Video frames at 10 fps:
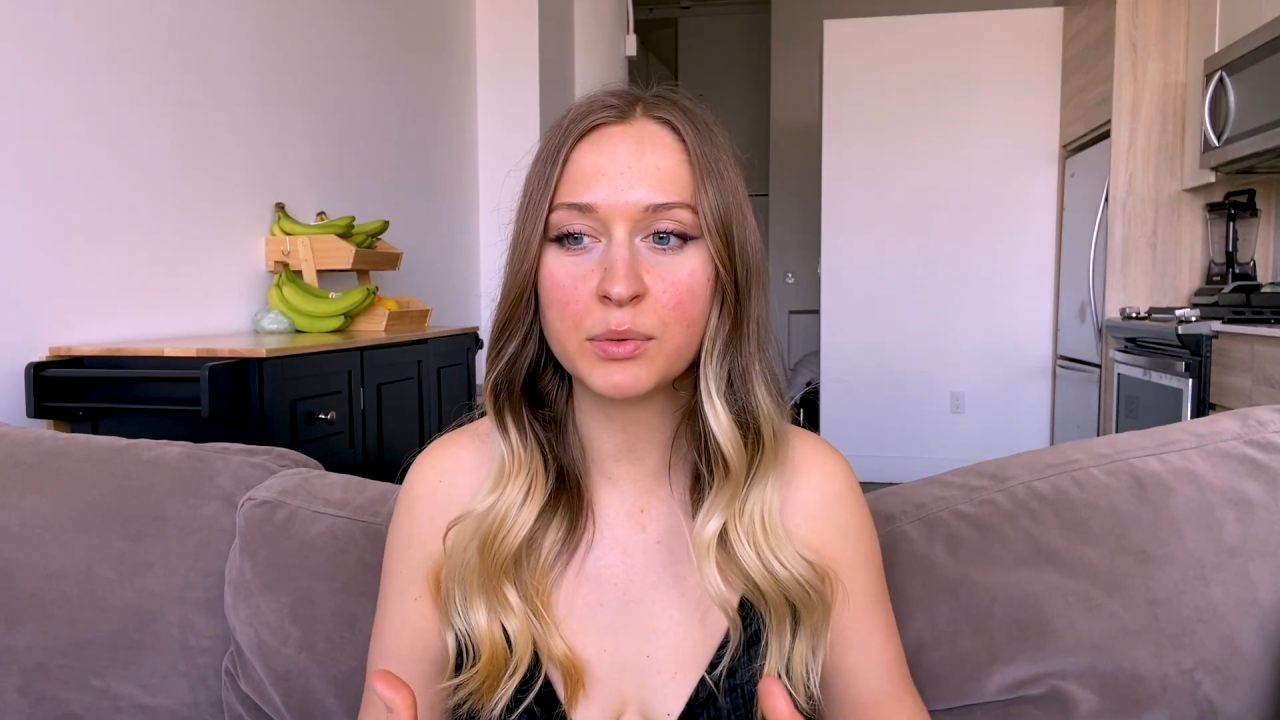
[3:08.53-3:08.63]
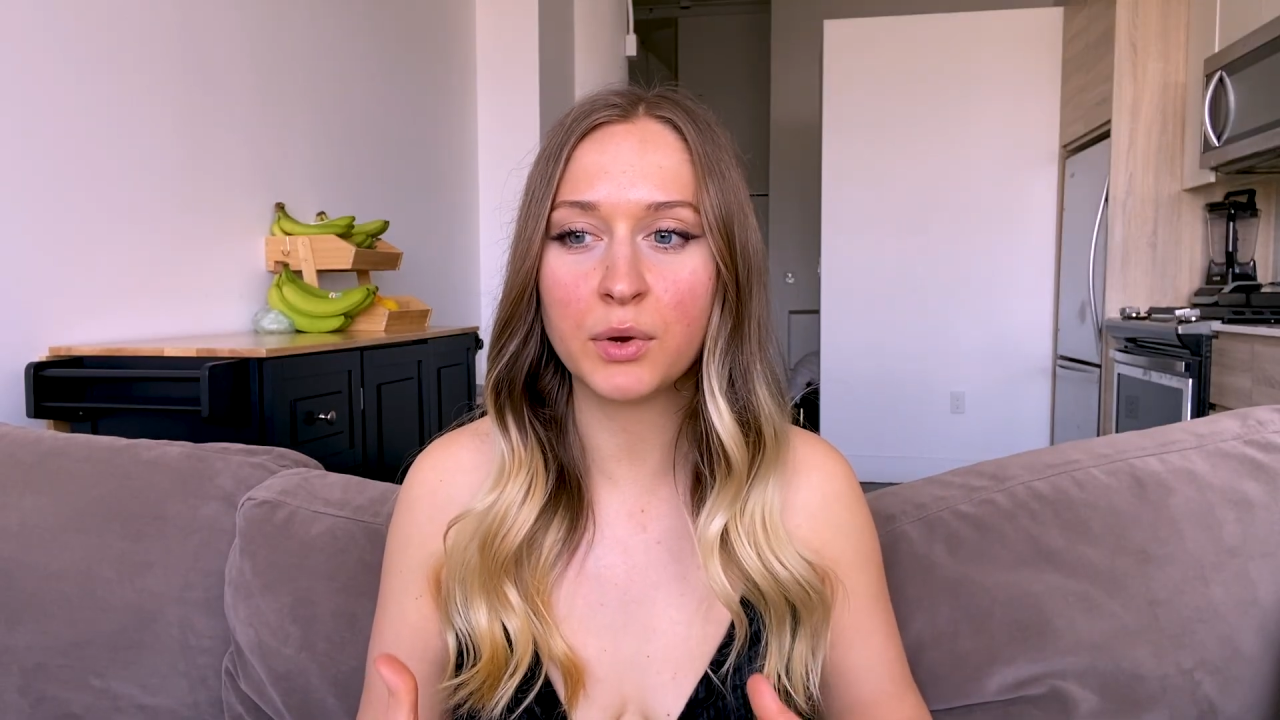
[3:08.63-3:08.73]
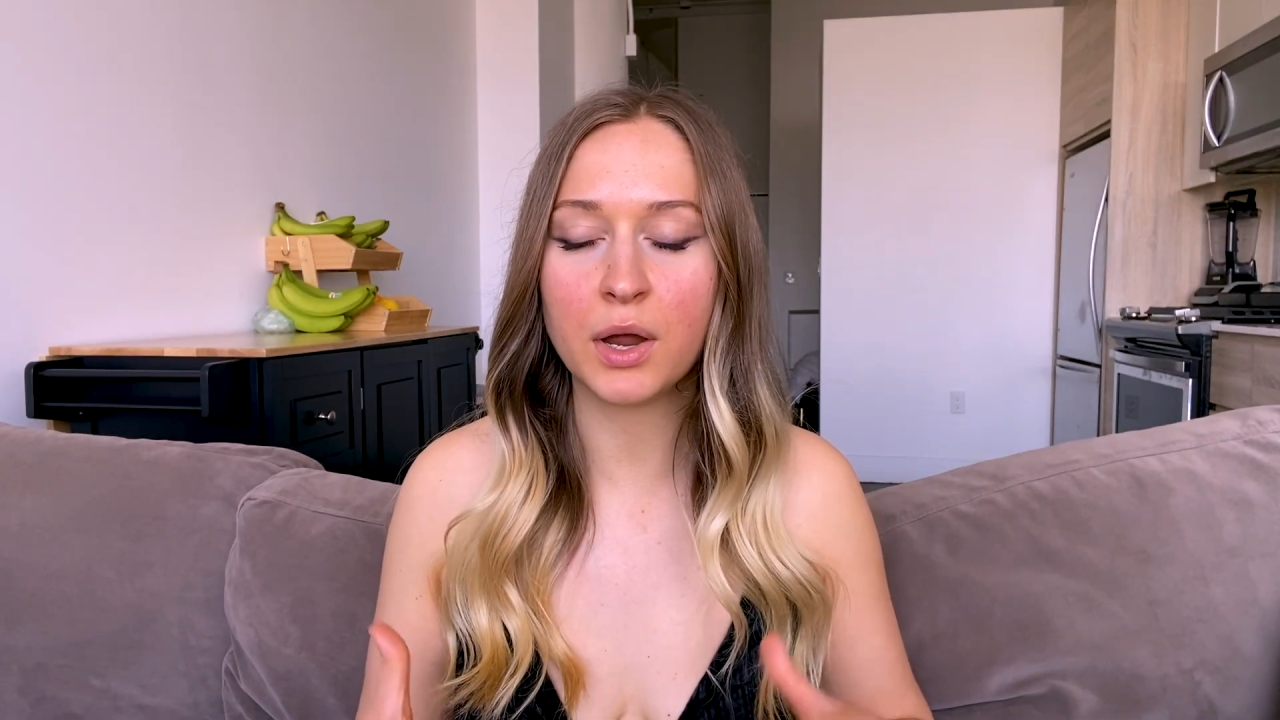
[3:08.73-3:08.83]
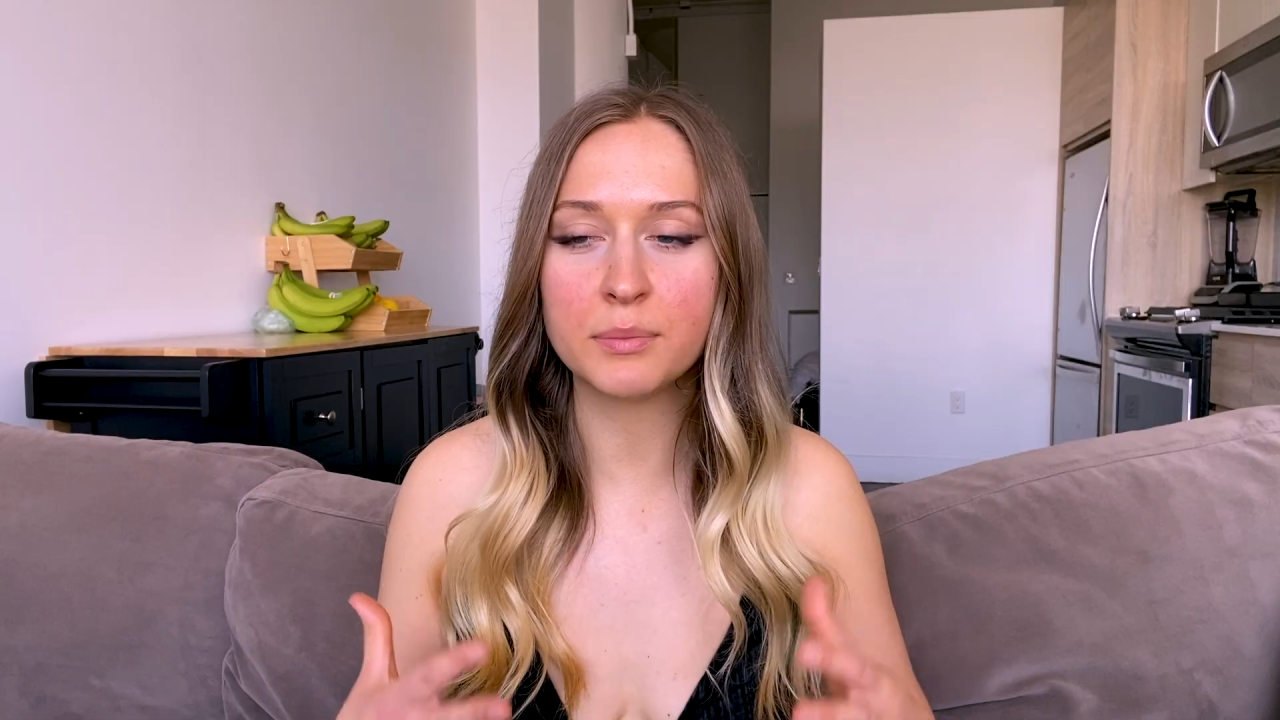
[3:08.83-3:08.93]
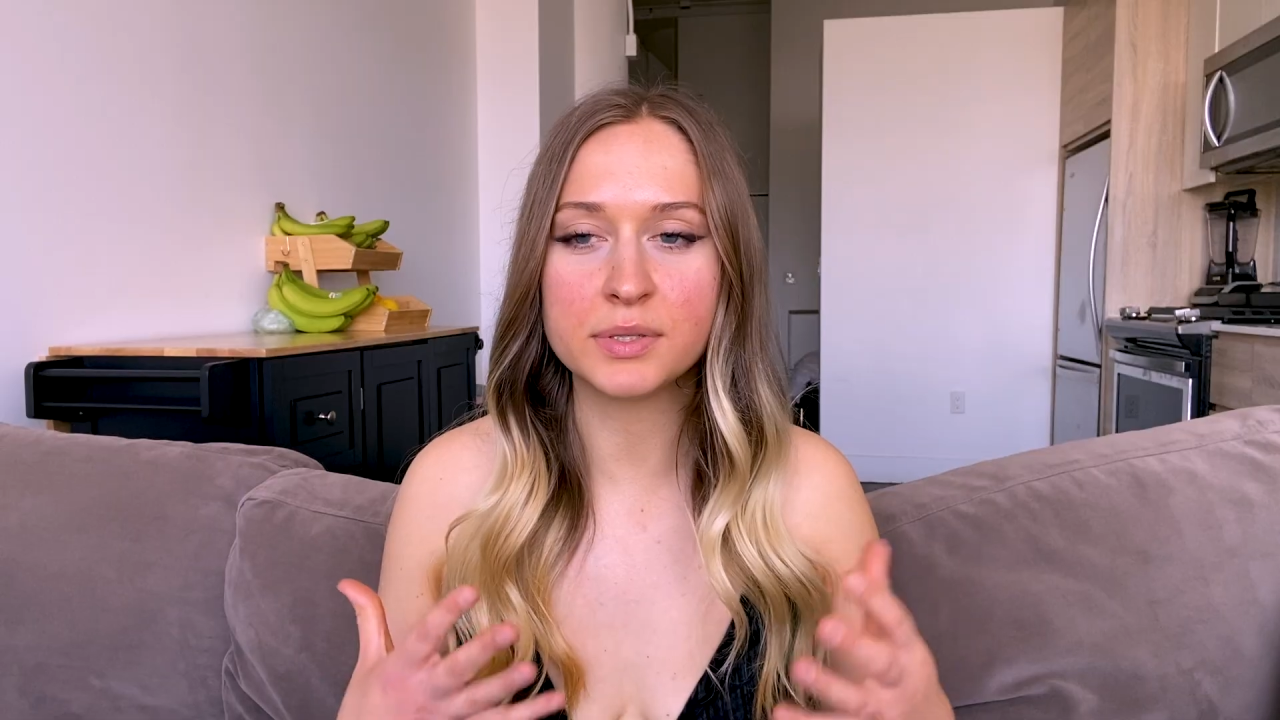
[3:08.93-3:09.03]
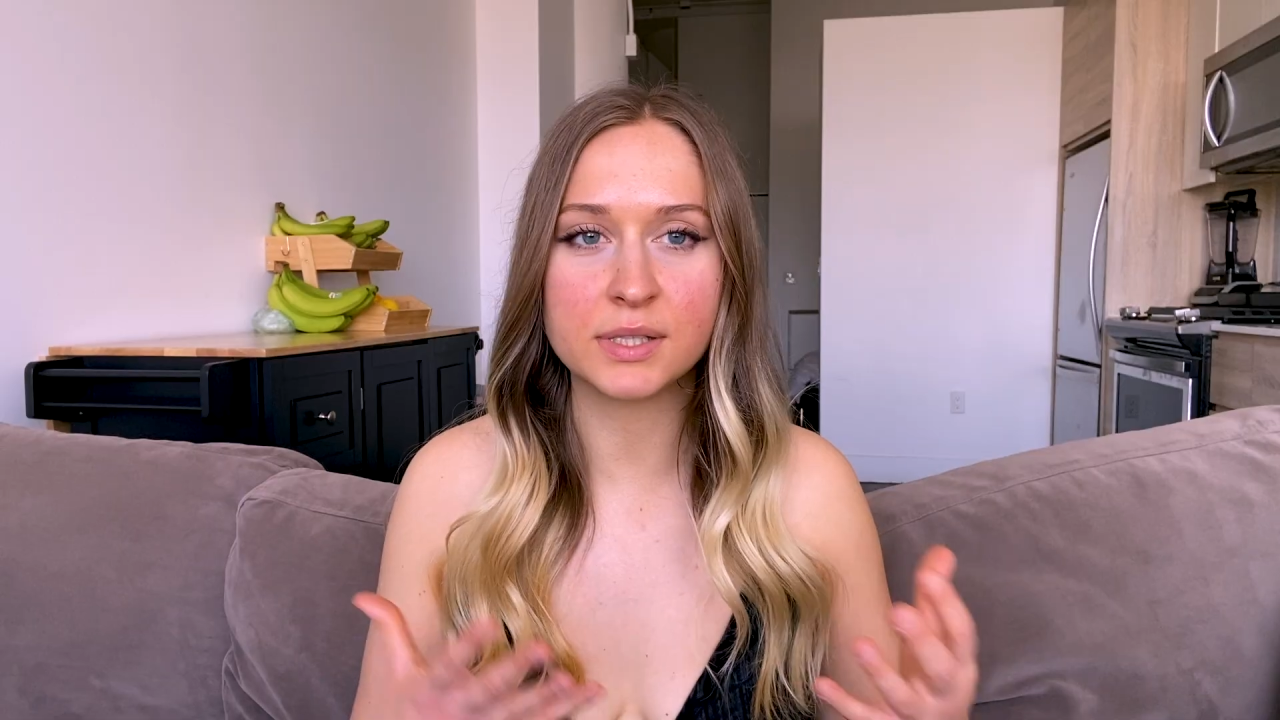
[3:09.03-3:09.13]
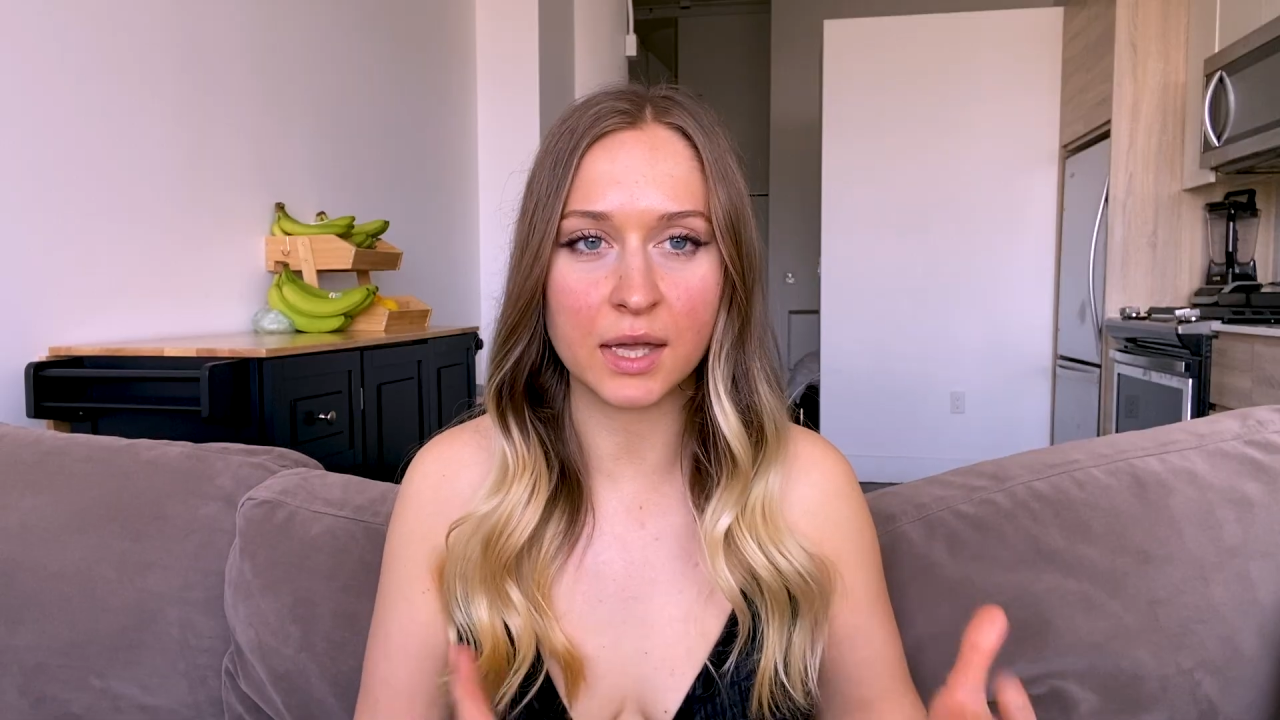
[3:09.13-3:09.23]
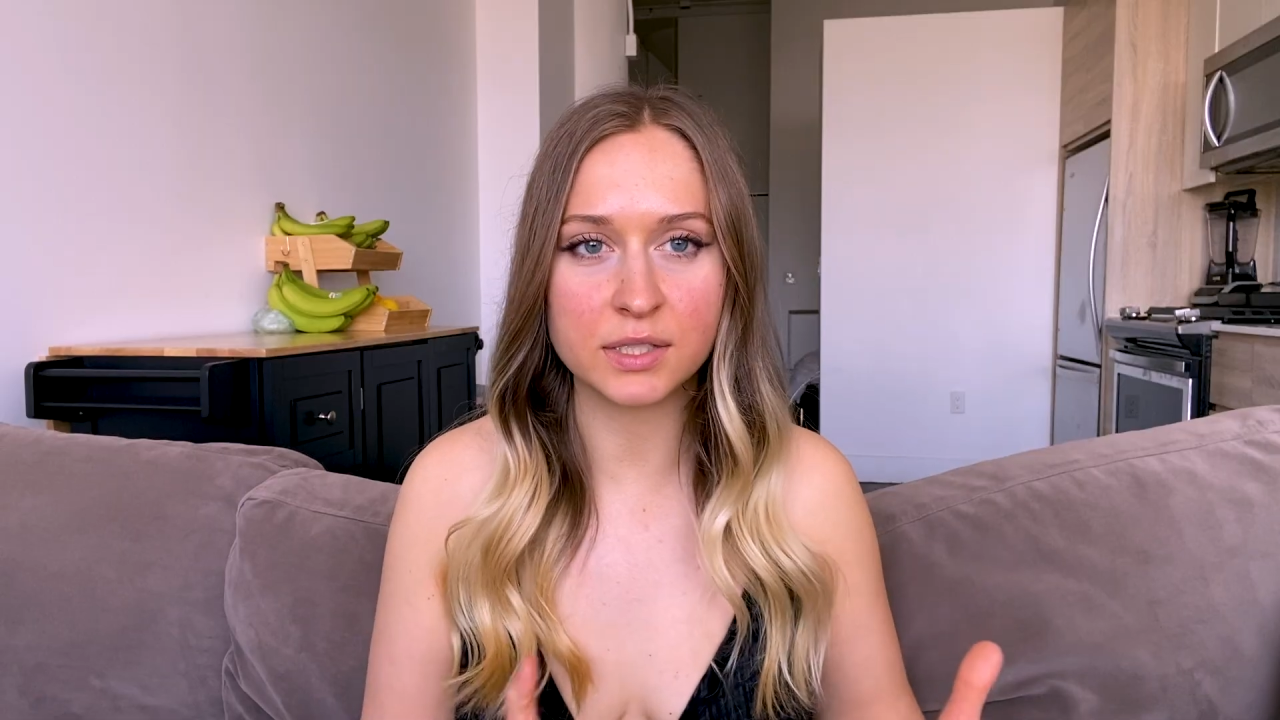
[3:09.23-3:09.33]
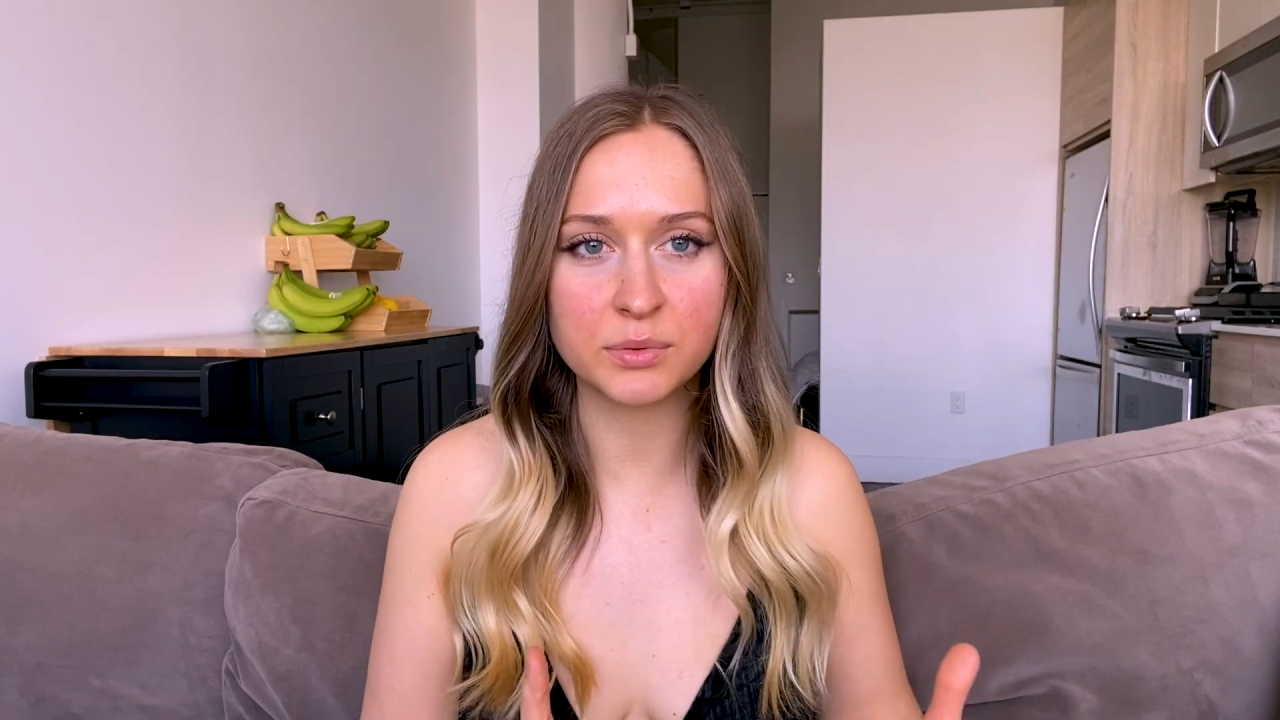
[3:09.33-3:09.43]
we're obsessed